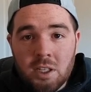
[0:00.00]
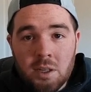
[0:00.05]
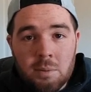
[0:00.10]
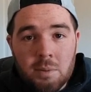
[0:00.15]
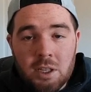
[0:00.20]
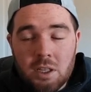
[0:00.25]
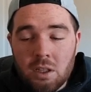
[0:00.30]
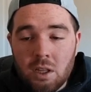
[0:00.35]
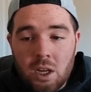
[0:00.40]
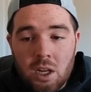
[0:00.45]
I
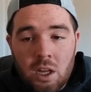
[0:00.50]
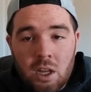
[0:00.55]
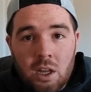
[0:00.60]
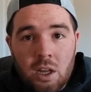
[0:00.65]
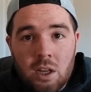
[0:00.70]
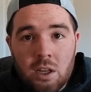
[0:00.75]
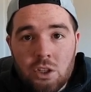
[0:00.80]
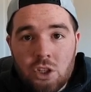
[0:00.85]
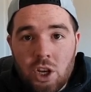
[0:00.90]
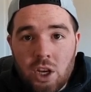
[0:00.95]
mean,
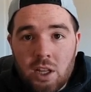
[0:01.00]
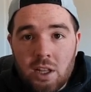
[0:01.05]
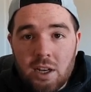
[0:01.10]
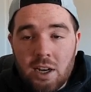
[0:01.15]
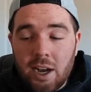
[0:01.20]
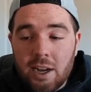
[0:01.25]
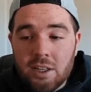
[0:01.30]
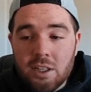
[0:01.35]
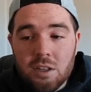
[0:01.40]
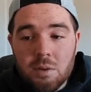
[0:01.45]
Jalen
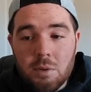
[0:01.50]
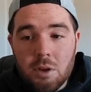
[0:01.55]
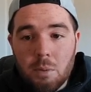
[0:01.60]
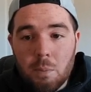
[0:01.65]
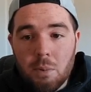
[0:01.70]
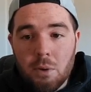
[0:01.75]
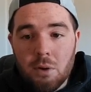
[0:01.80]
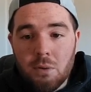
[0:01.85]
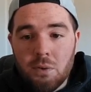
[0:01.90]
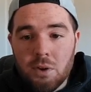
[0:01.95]
Hyatt is going to be your
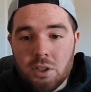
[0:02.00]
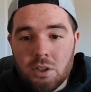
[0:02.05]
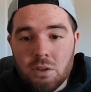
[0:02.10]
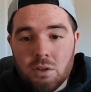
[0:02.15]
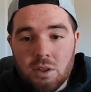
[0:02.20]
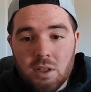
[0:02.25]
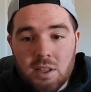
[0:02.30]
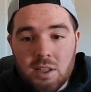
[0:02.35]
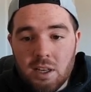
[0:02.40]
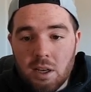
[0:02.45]
perfect dude
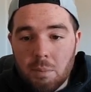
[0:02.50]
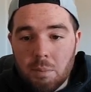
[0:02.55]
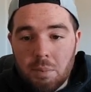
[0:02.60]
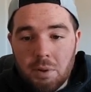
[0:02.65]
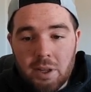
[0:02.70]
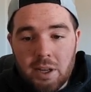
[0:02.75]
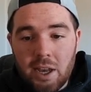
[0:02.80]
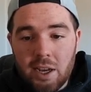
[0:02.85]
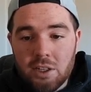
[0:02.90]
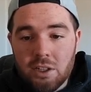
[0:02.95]
to take a
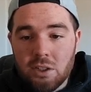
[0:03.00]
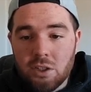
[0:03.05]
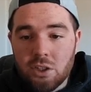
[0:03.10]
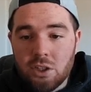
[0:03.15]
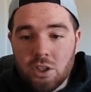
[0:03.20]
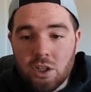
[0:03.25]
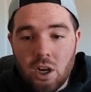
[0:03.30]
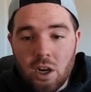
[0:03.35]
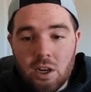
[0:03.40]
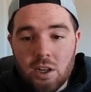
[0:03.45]
play action
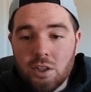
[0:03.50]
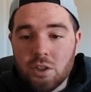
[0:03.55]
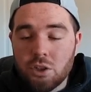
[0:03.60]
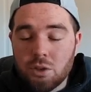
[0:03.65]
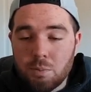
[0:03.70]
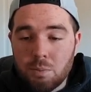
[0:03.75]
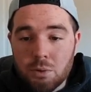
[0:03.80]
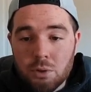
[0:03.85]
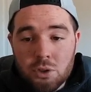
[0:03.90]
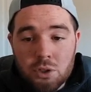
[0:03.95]
shot and
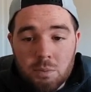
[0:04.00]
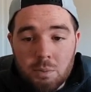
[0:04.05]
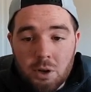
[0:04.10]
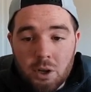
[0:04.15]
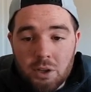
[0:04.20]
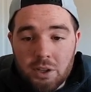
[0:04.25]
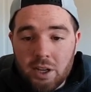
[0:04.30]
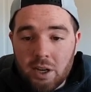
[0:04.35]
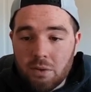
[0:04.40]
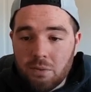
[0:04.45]
just push the
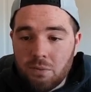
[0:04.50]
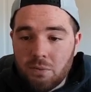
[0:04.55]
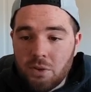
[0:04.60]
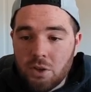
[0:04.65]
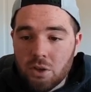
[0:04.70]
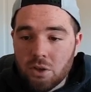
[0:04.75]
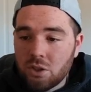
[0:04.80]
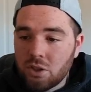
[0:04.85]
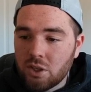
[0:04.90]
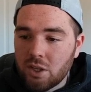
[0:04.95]
ball
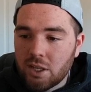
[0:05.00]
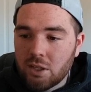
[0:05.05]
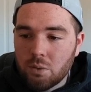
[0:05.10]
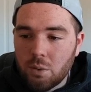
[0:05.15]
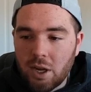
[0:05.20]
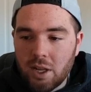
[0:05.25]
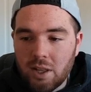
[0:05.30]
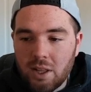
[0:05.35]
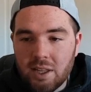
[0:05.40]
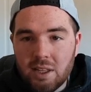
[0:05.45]
downfield. So that's
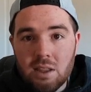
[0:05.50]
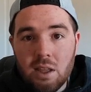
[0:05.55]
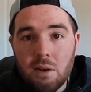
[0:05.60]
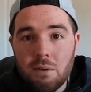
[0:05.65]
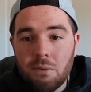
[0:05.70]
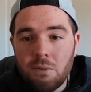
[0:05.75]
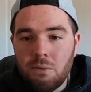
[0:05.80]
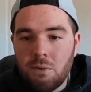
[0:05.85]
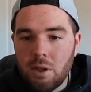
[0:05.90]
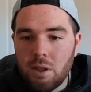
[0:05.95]
why I like that
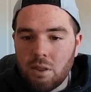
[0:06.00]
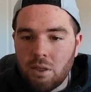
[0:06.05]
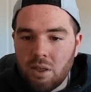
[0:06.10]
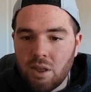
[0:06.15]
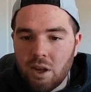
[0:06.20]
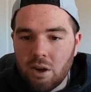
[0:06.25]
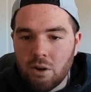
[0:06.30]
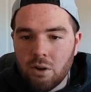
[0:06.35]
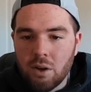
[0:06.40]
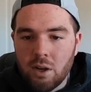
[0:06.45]
fit
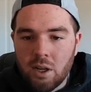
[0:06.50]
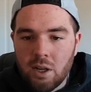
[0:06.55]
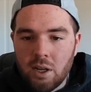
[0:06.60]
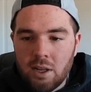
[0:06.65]
there.